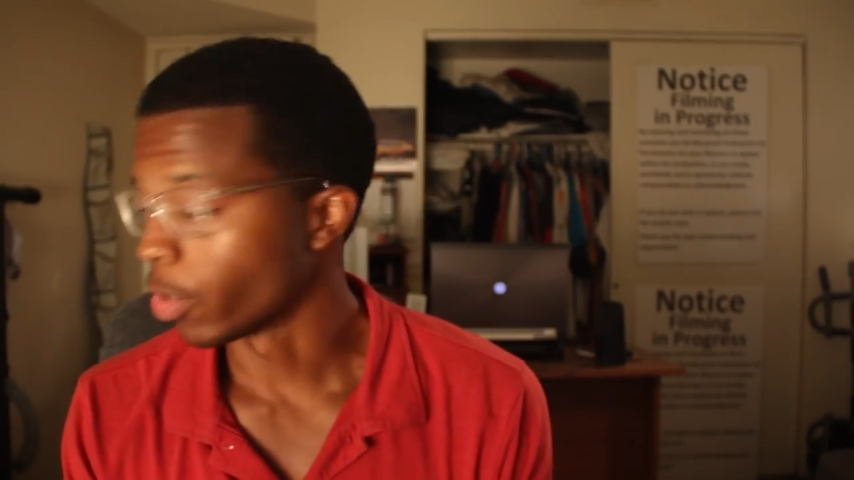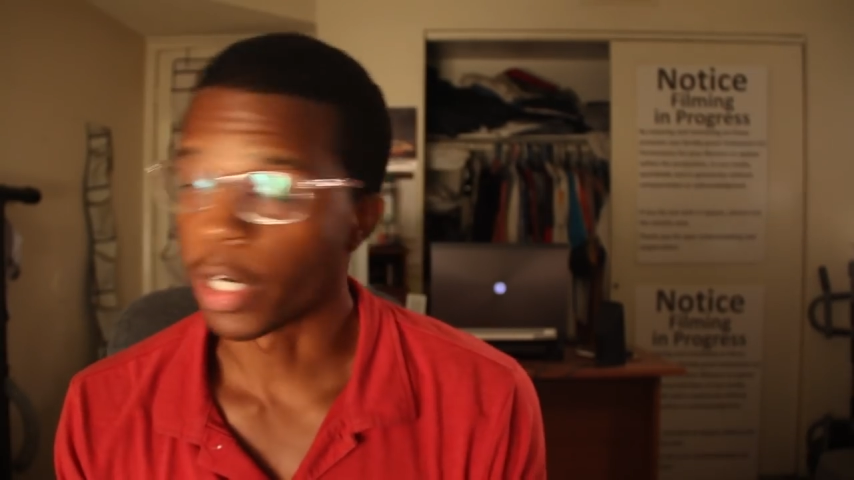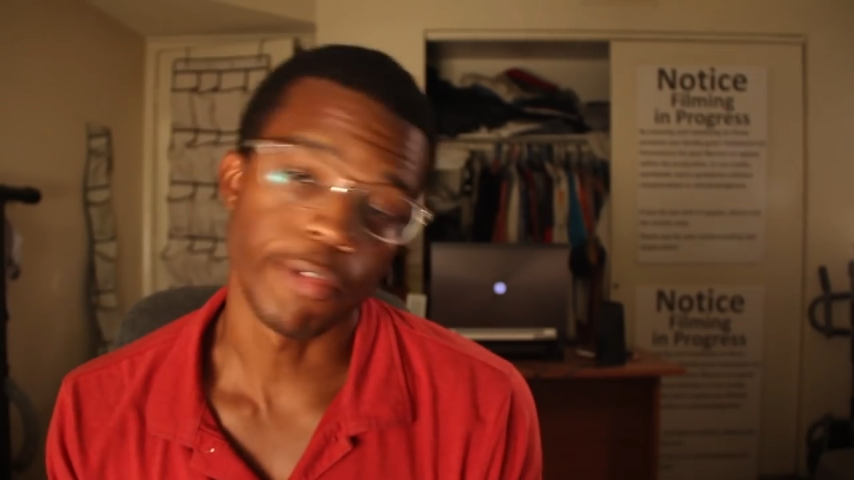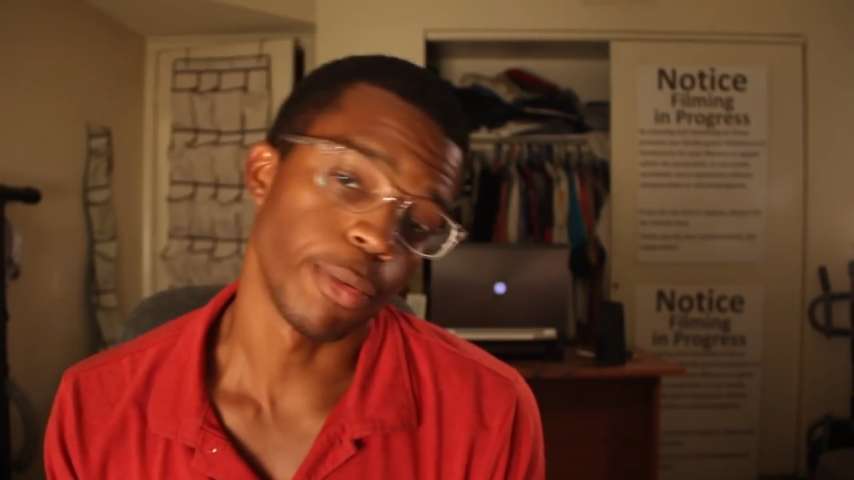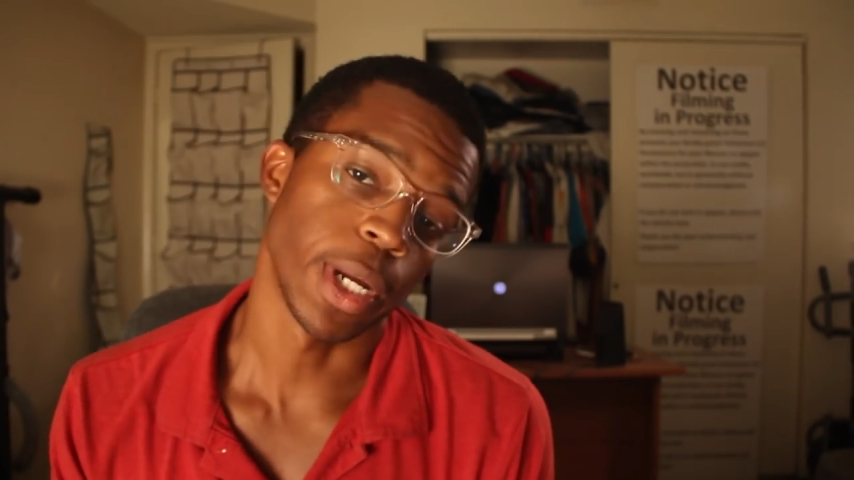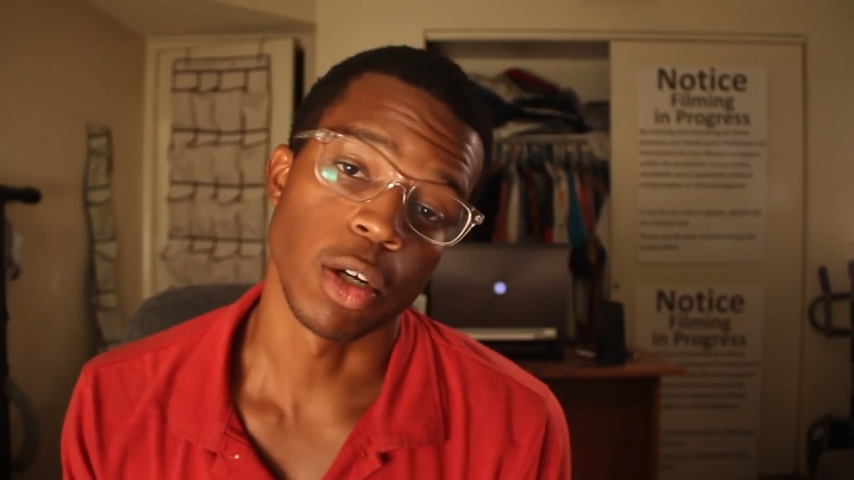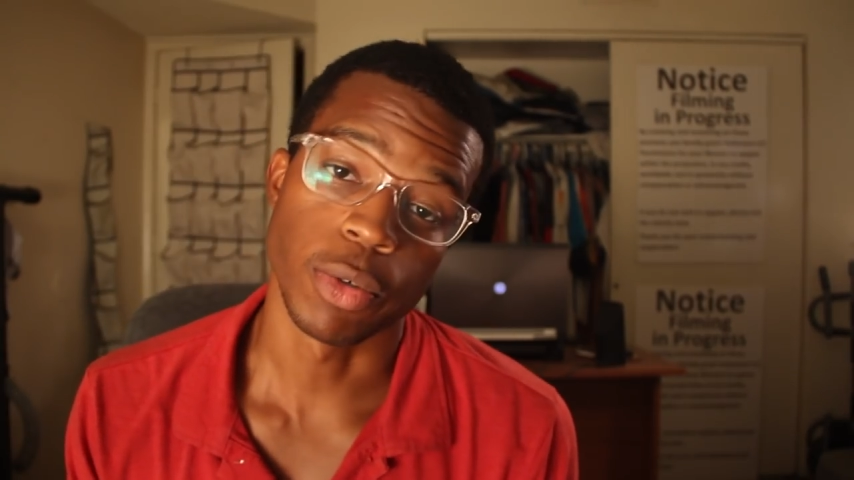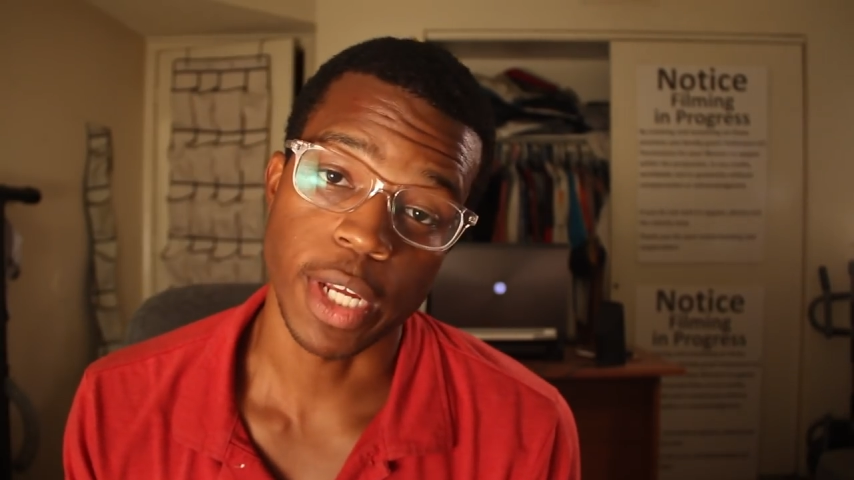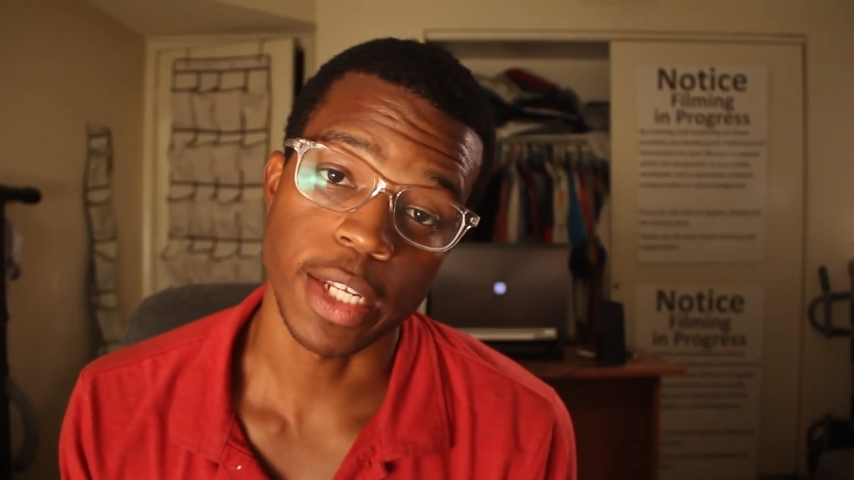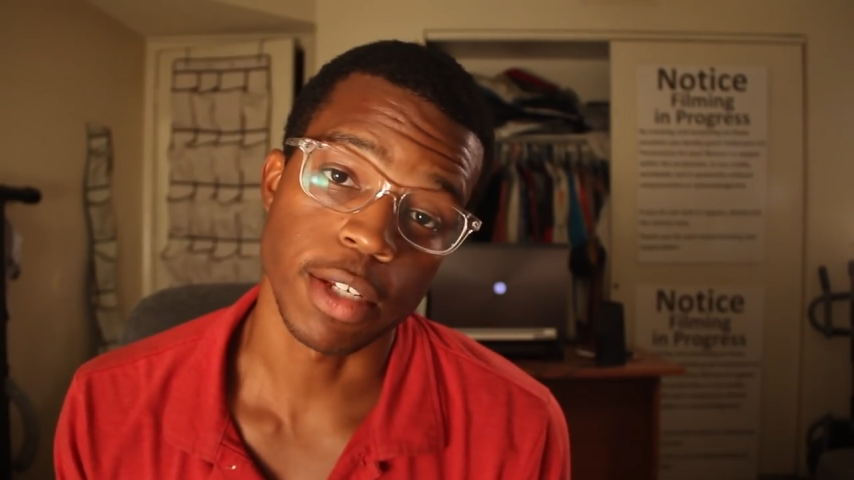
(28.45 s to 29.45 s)
So to everybody who
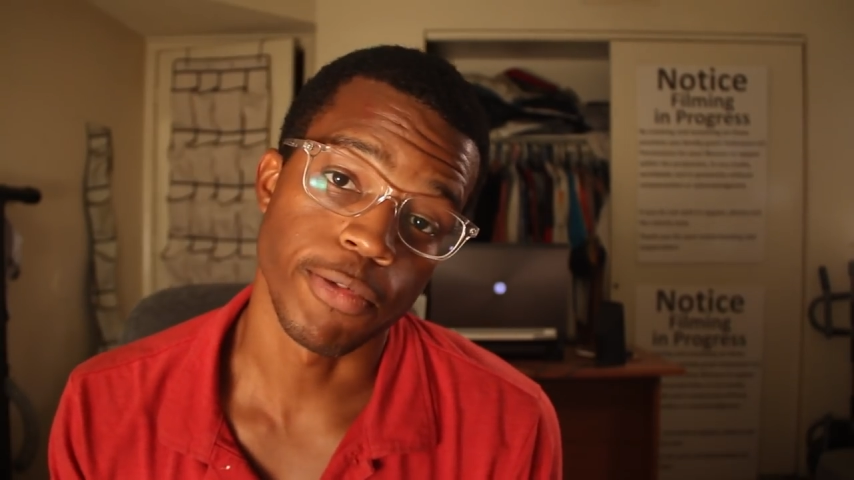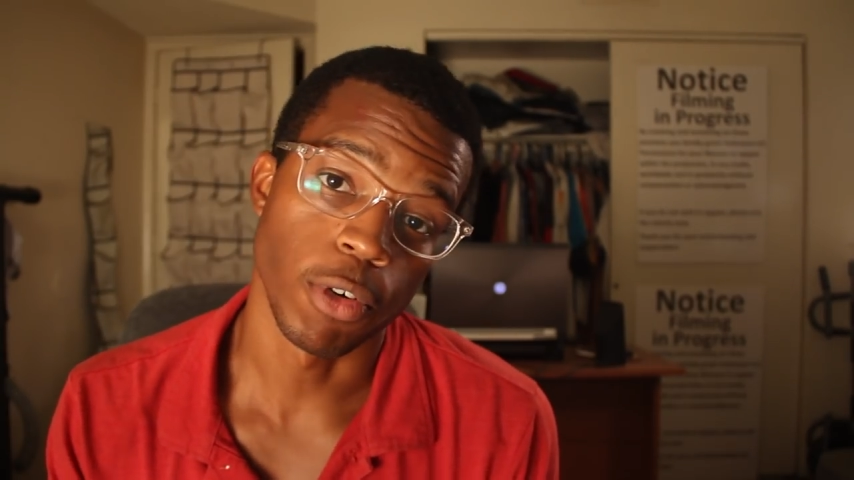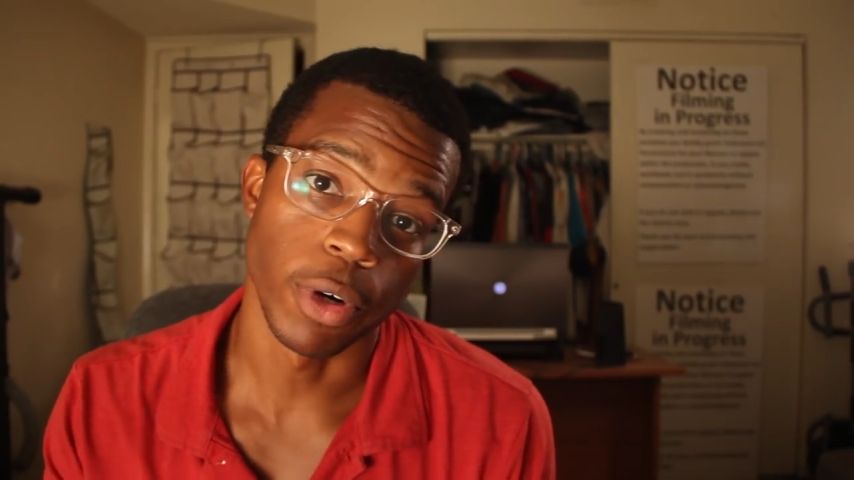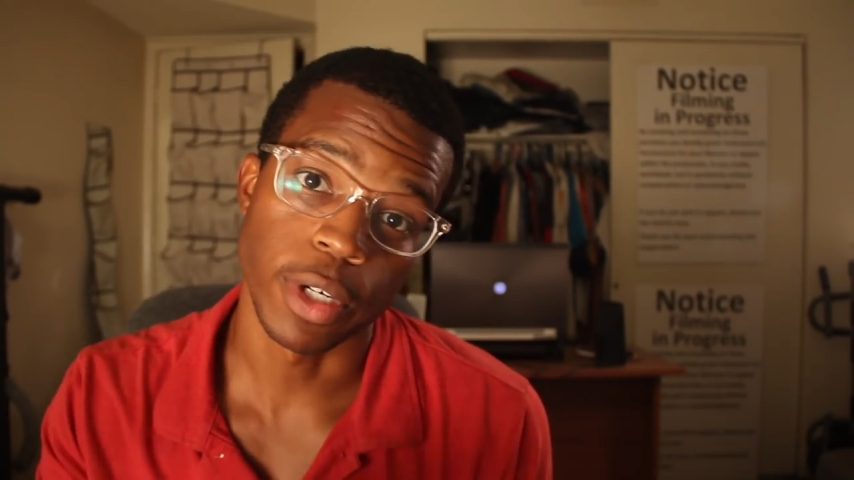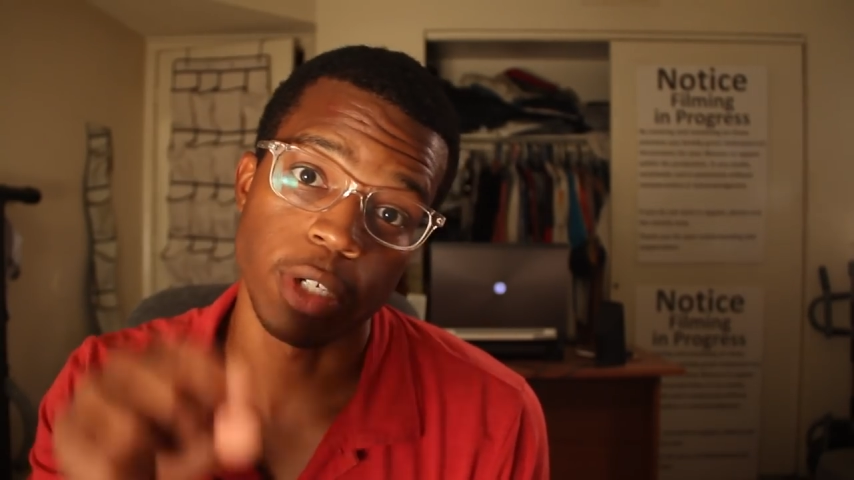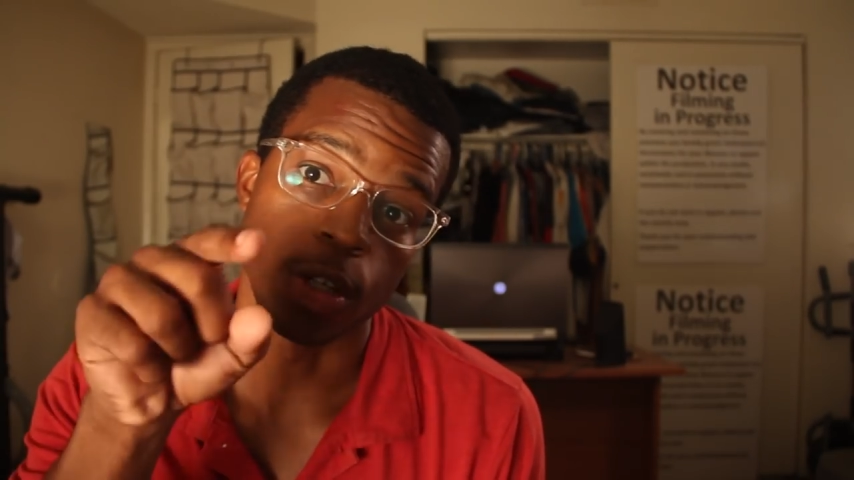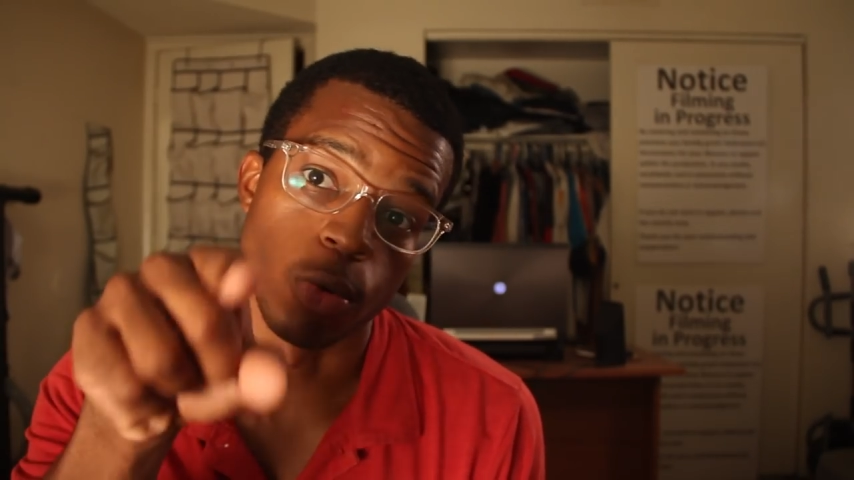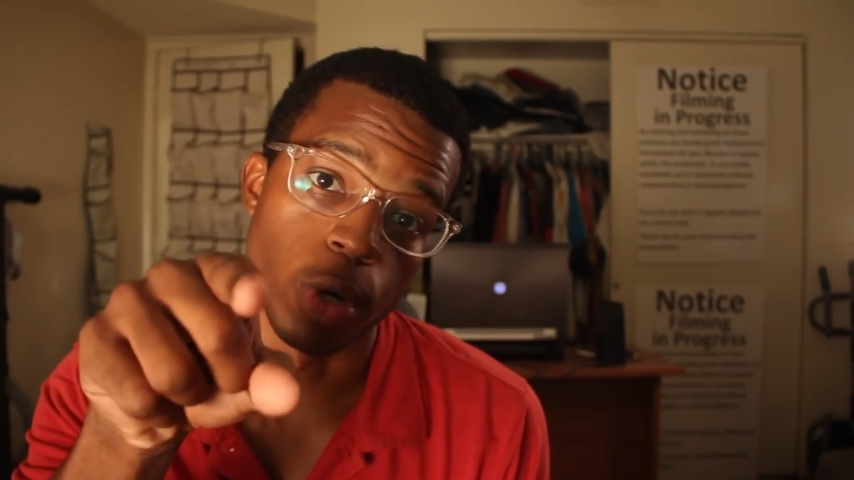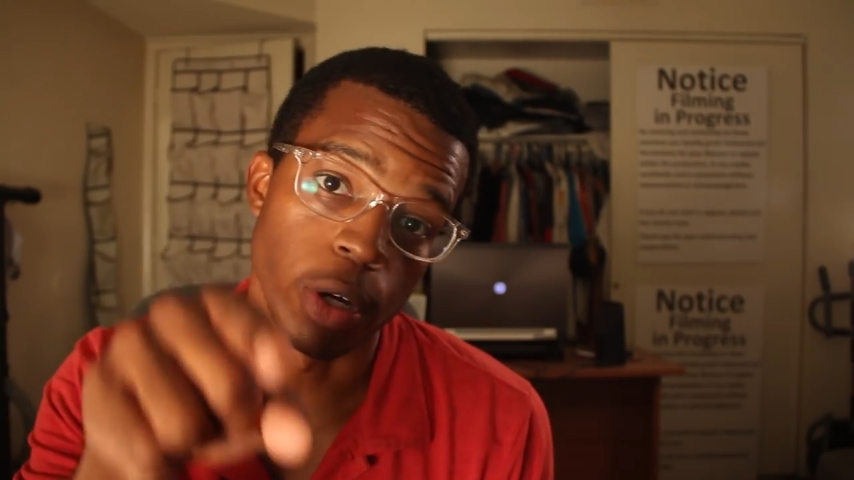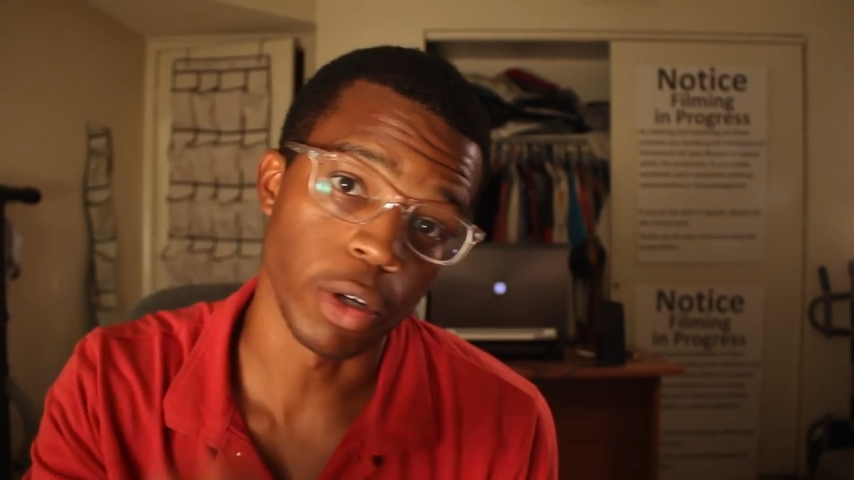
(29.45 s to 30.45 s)
was asking for it,
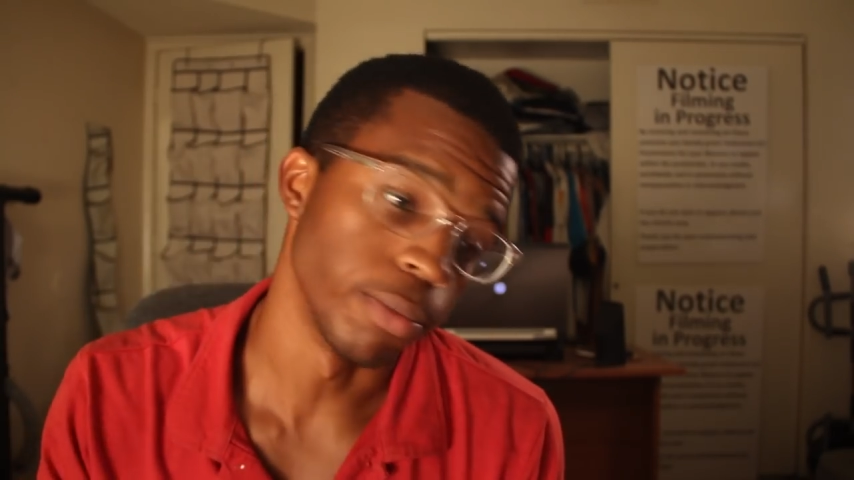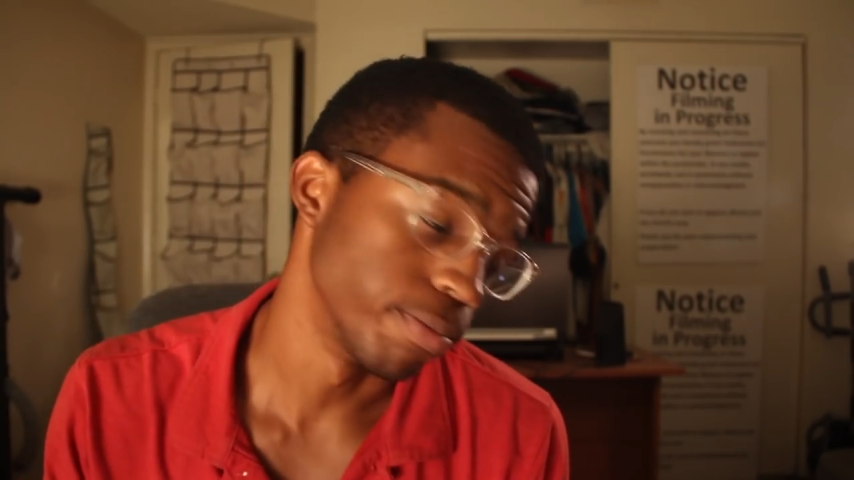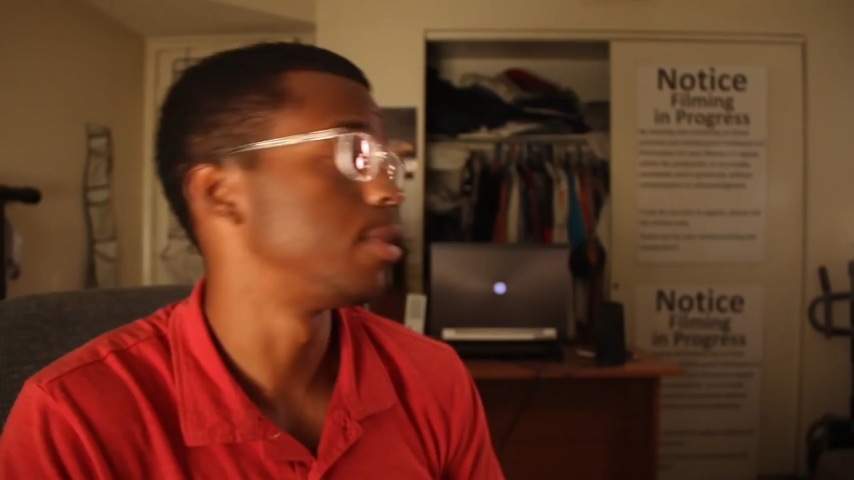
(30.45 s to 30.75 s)
you're welcome.